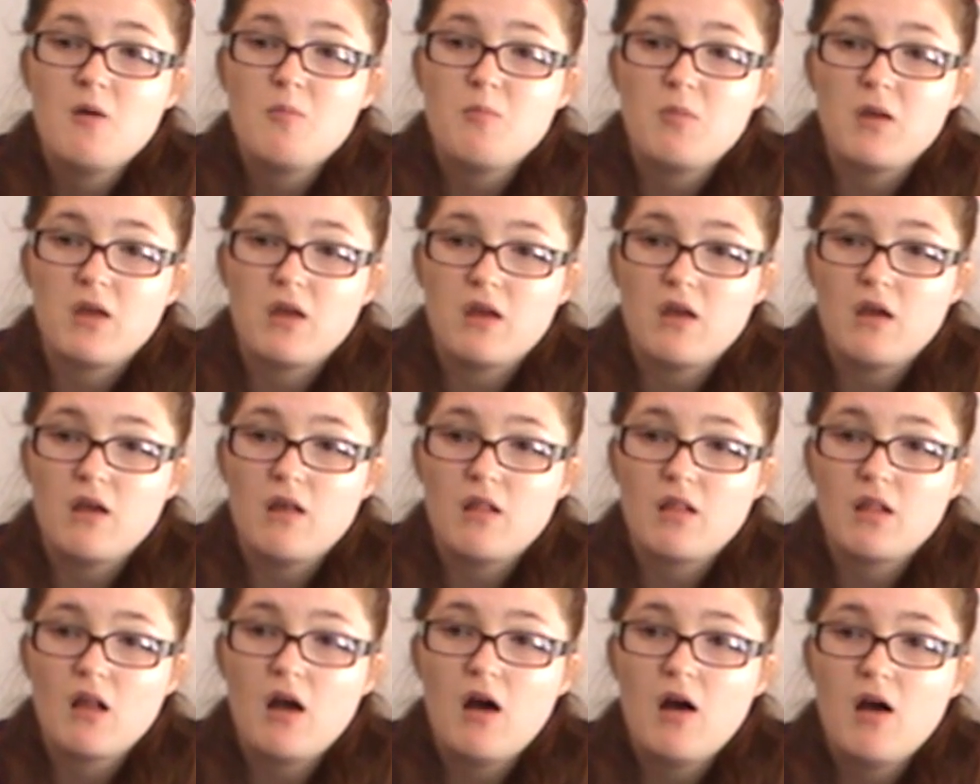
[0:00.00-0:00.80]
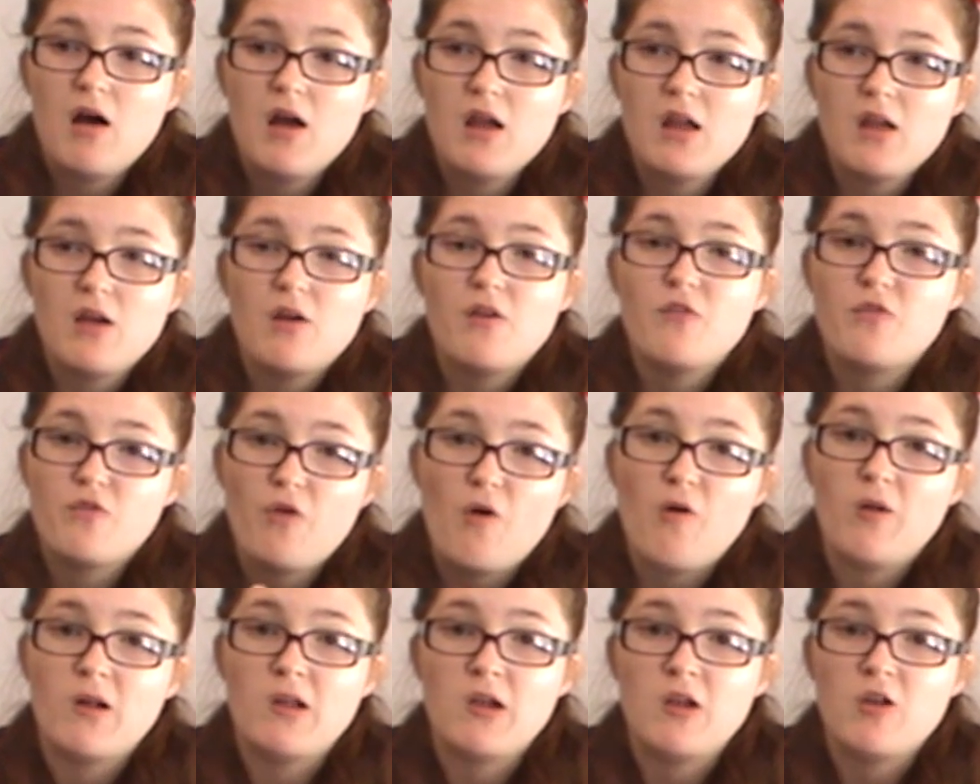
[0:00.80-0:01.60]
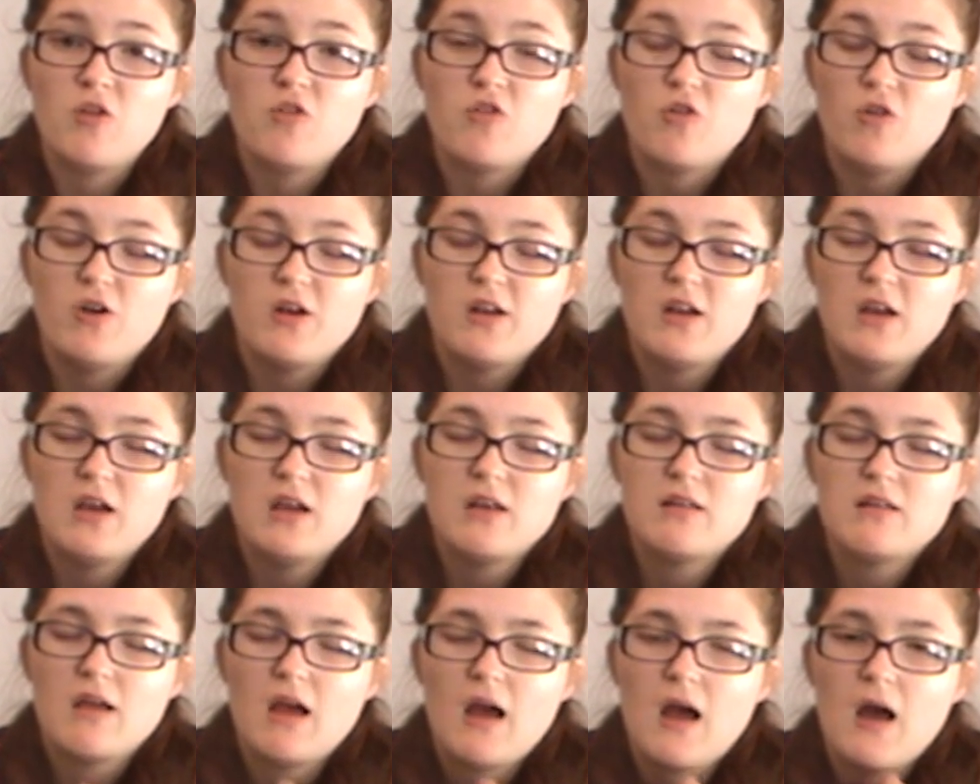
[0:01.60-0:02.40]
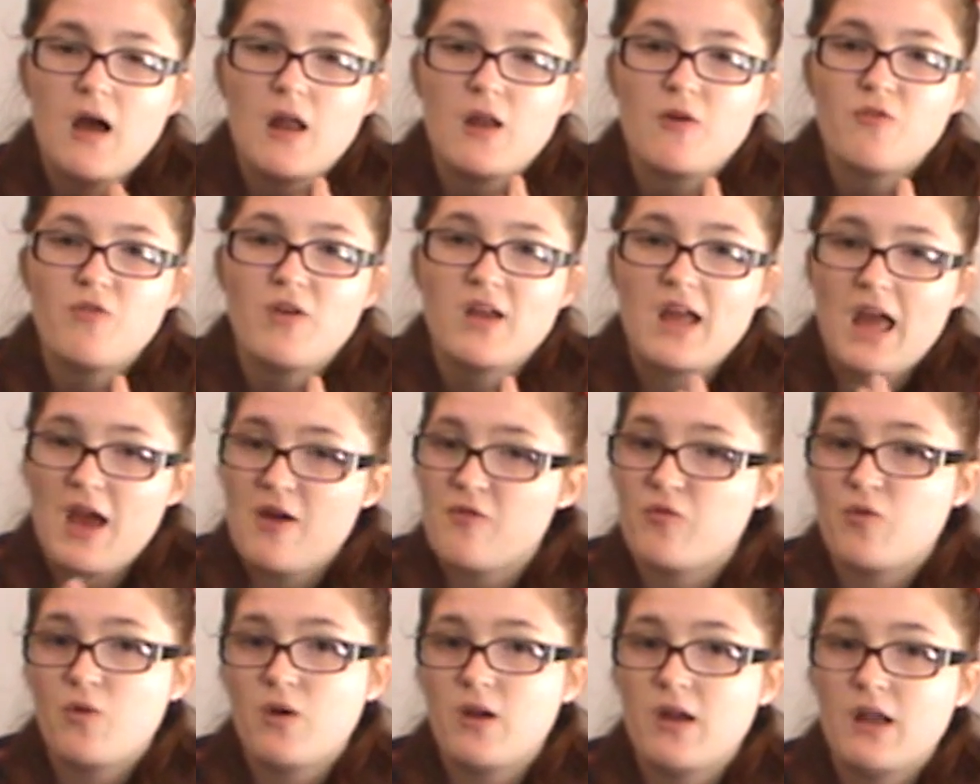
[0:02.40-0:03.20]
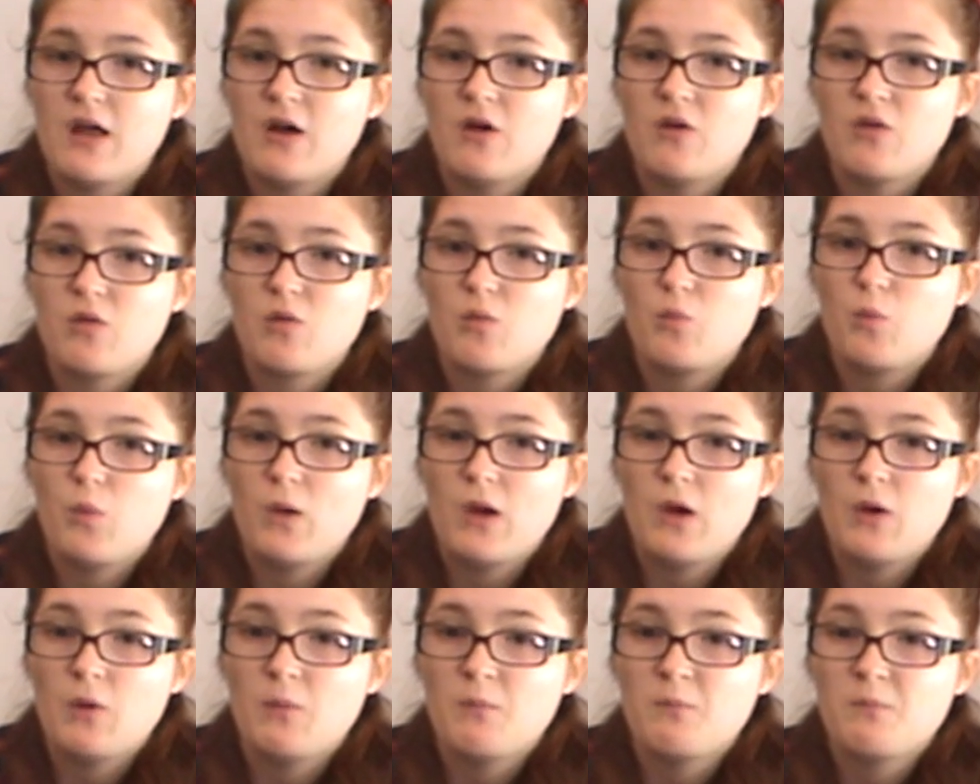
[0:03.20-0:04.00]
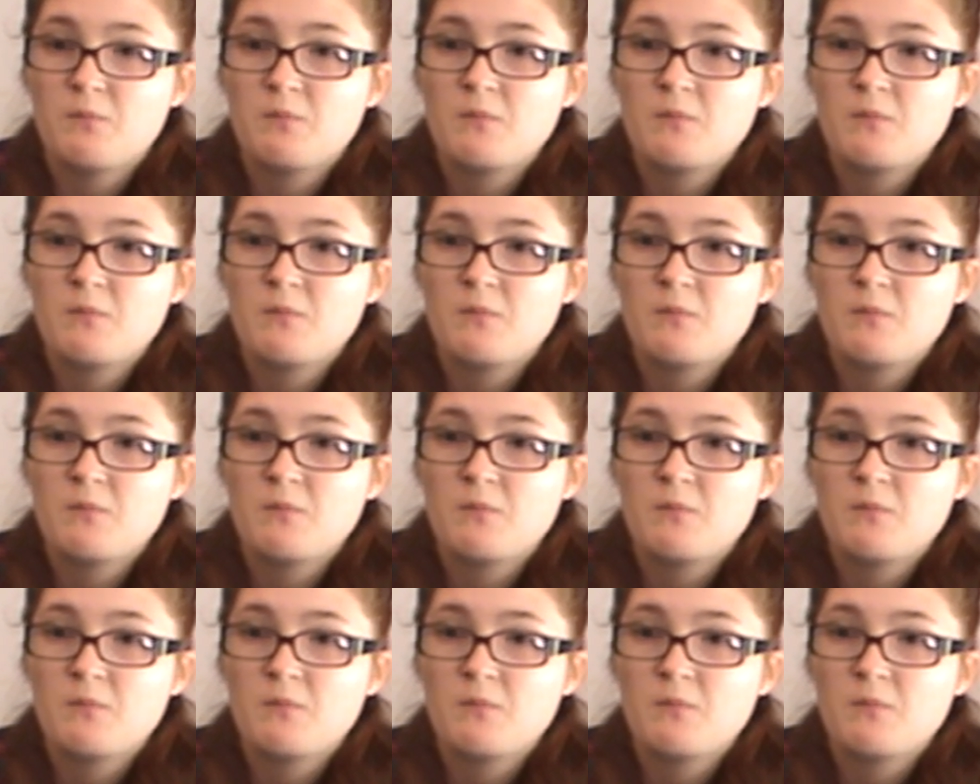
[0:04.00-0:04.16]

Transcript: because I thoroughly enjoyed it, and I think everyone else will.